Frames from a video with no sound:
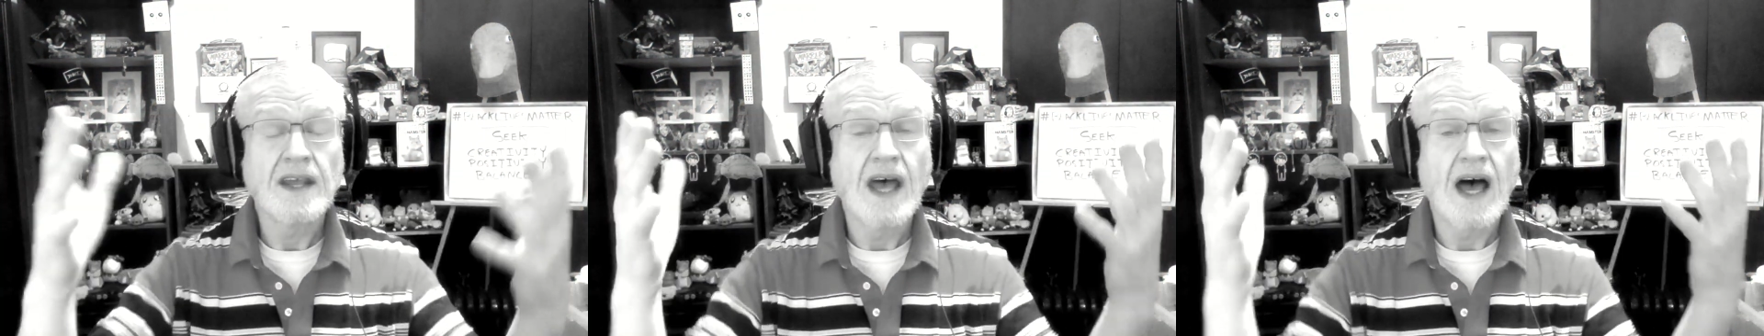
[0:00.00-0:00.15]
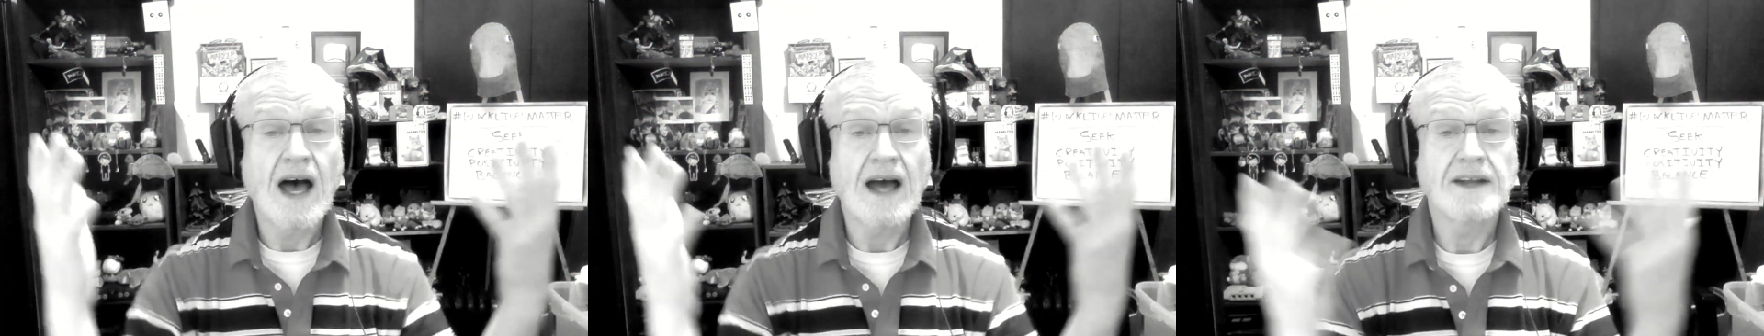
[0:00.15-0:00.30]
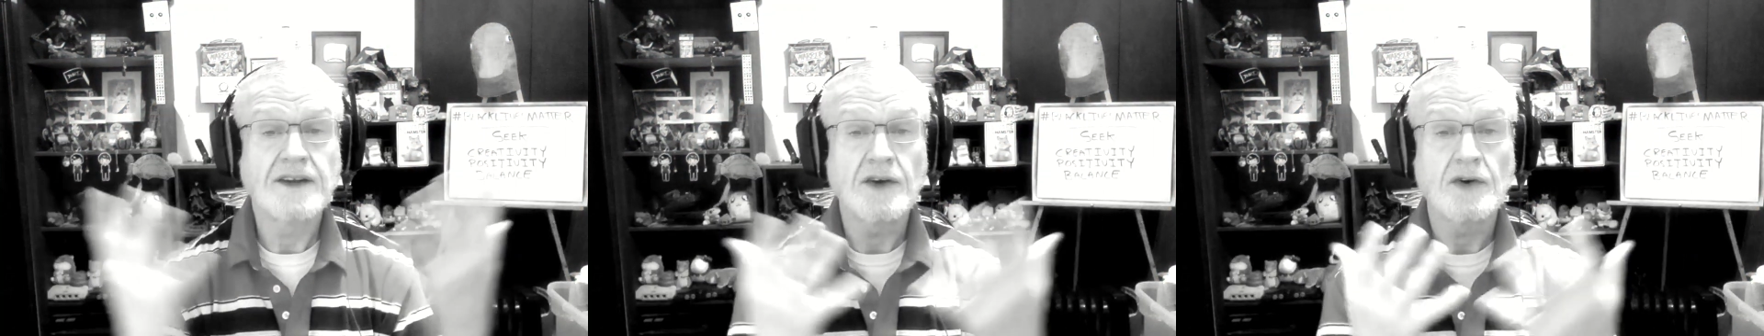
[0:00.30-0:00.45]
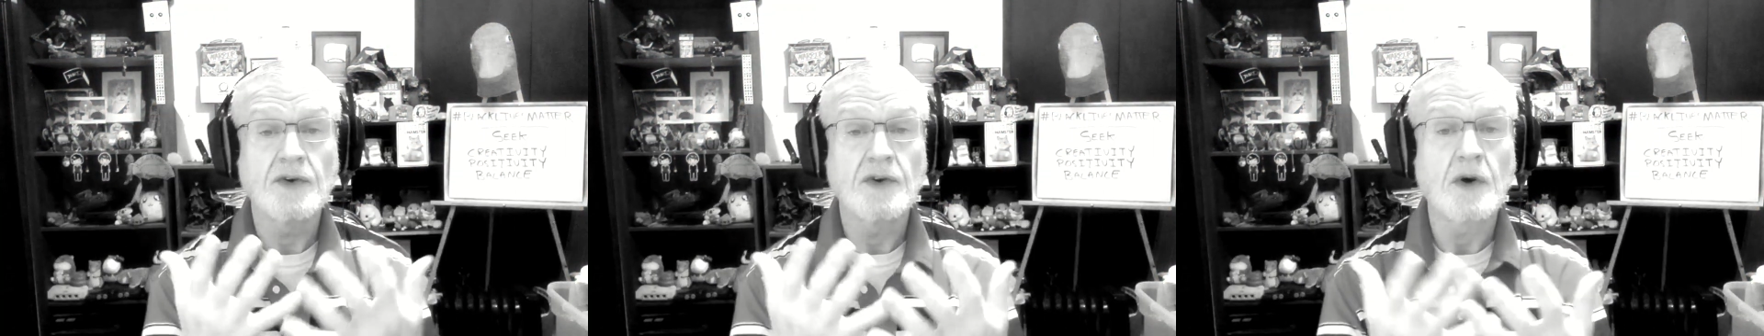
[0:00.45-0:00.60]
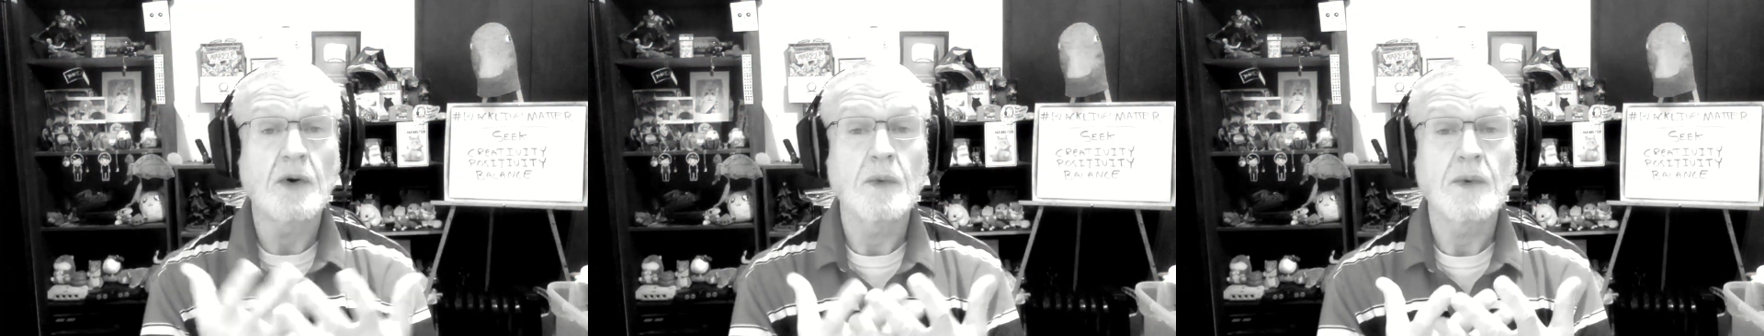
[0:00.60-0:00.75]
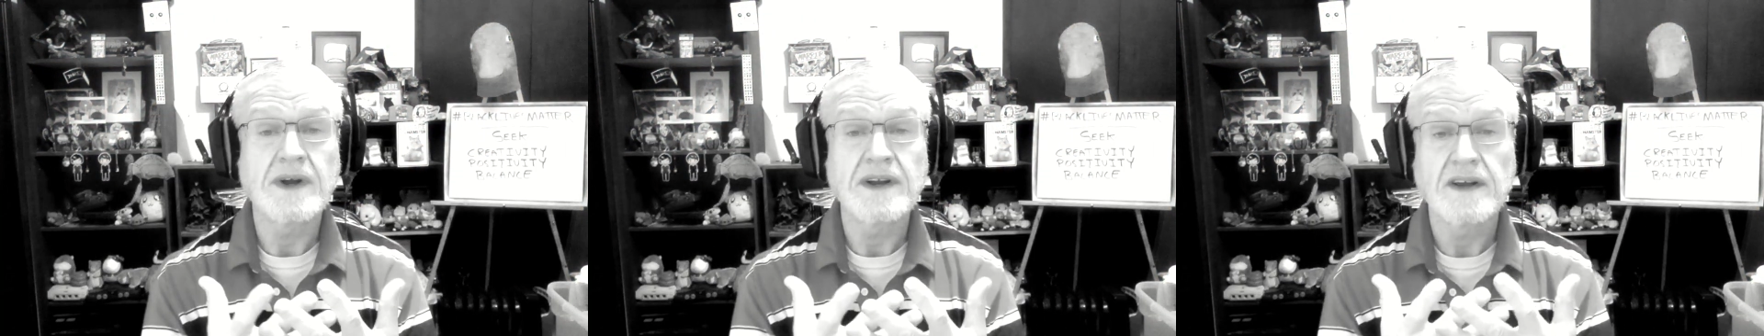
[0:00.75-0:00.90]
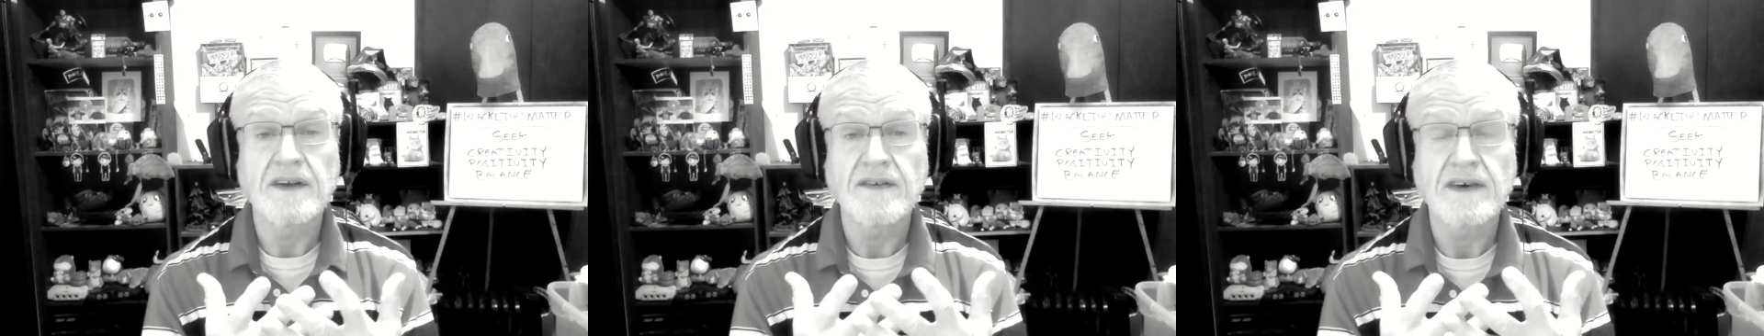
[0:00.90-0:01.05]
I don't know
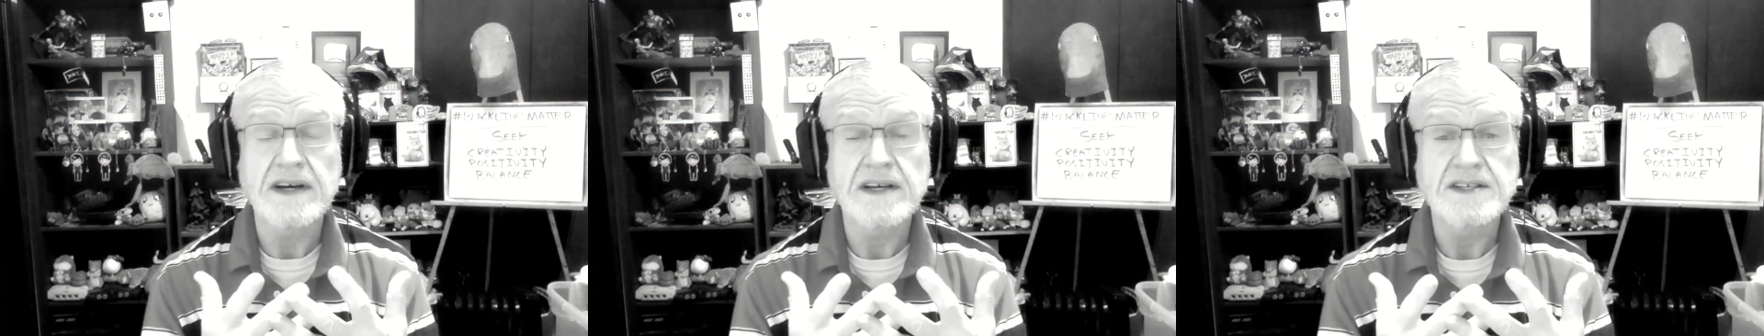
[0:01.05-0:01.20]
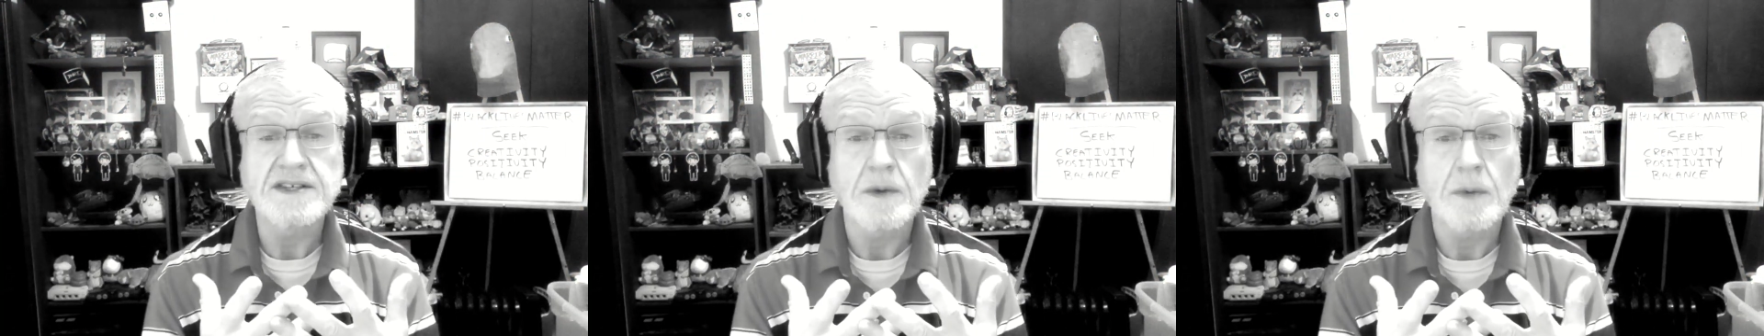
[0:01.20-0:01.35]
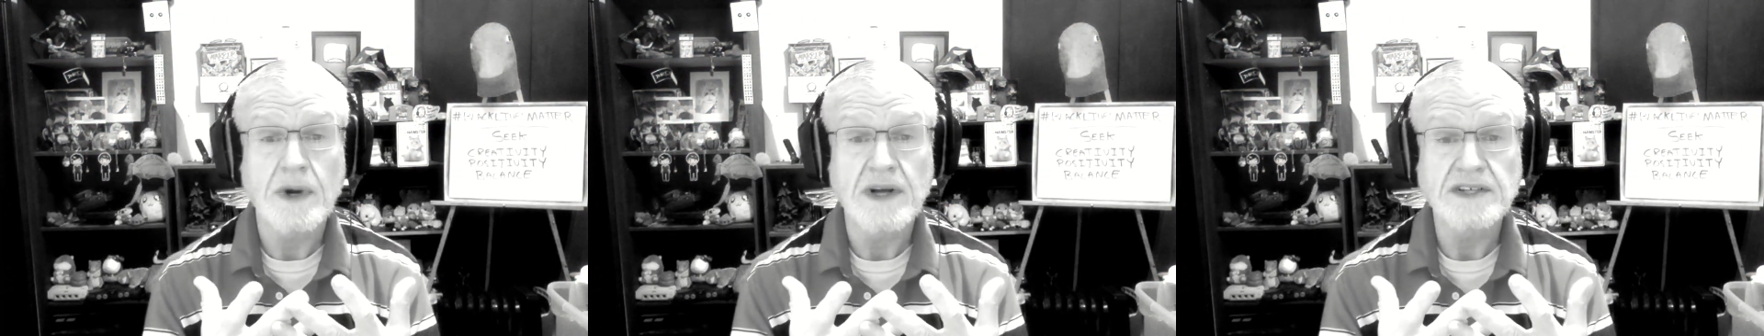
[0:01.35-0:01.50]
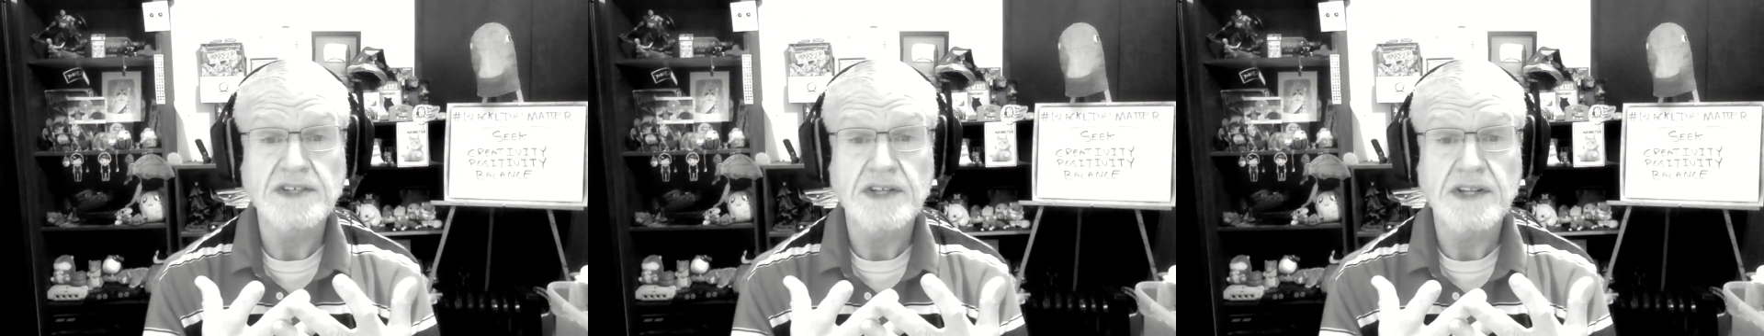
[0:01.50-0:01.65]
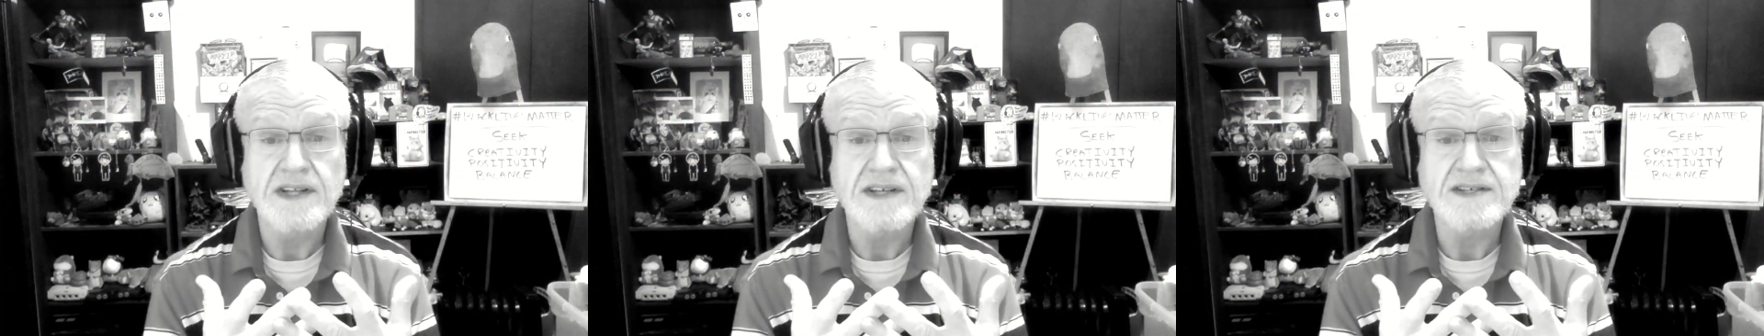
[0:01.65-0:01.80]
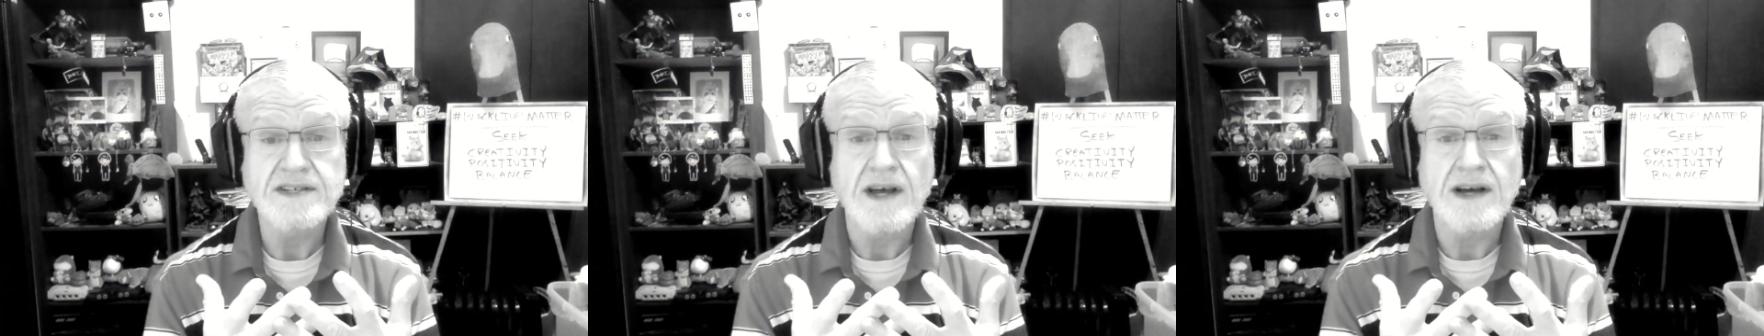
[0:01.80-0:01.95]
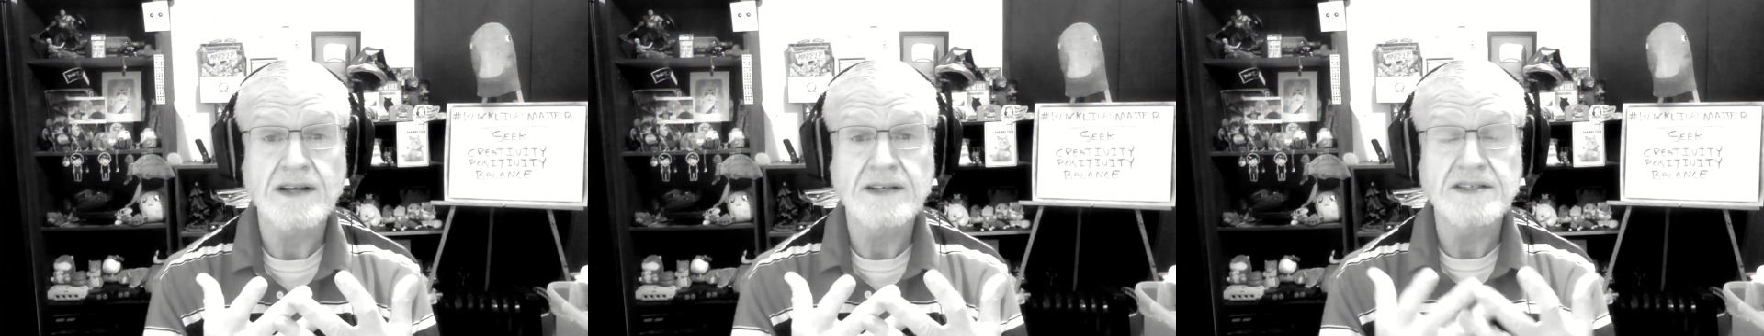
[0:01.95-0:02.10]
what device you're watching
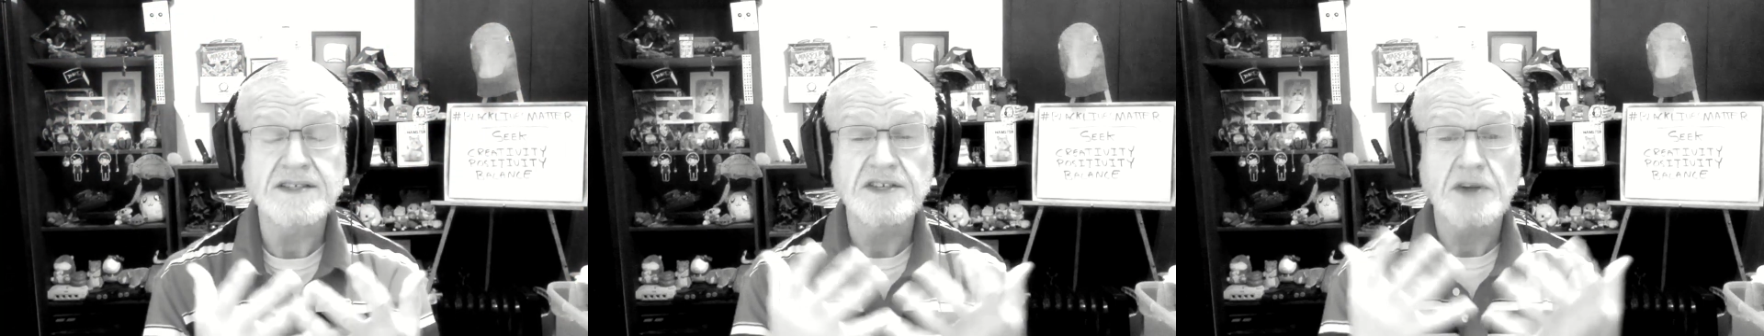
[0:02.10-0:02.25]
this on,